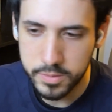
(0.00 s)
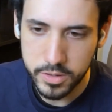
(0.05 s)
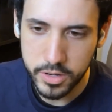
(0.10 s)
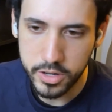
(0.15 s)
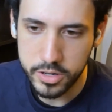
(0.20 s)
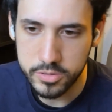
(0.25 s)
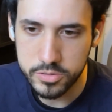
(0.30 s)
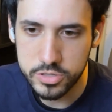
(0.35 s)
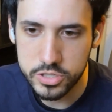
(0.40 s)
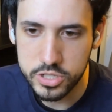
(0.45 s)
you
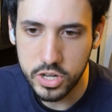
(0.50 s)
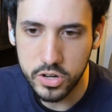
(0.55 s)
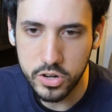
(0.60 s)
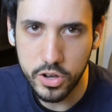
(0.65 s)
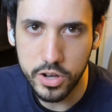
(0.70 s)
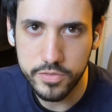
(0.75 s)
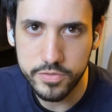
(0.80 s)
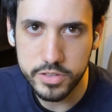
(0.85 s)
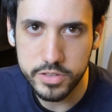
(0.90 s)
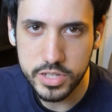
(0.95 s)
know, start
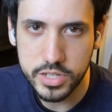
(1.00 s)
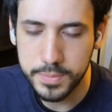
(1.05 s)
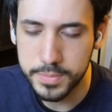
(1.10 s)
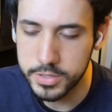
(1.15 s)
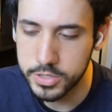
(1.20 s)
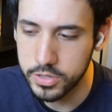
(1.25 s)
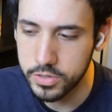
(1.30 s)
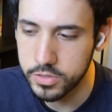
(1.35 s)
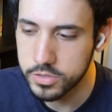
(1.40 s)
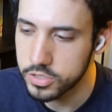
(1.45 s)
off this
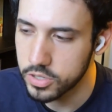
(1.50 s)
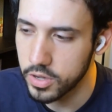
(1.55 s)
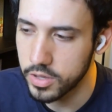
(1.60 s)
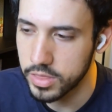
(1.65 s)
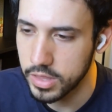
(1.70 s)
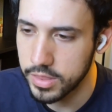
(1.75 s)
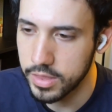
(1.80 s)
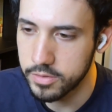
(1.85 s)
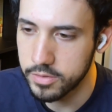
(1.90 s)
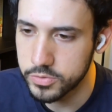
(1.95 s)
episode. So I
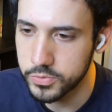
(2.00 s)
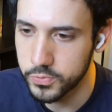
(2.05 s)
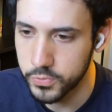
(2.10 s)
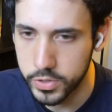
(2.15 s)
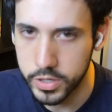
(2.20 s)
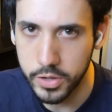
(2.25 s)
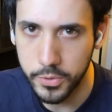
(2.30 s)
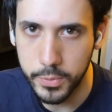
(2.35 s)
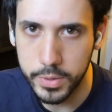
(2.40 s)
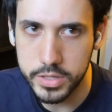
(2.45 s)
thought that was
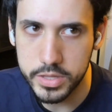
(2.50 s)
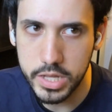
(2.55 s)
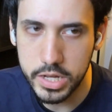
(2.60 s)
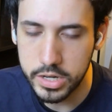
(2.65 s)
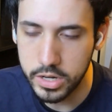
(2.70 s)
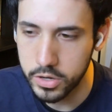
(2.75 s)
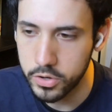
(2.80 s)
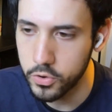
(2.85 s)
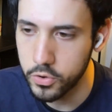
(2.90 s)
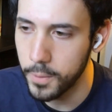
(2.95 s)
really well done
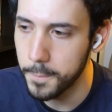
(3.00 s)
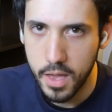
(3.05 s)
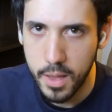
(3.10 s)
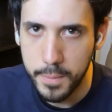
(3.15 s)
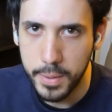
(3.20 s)
and cool.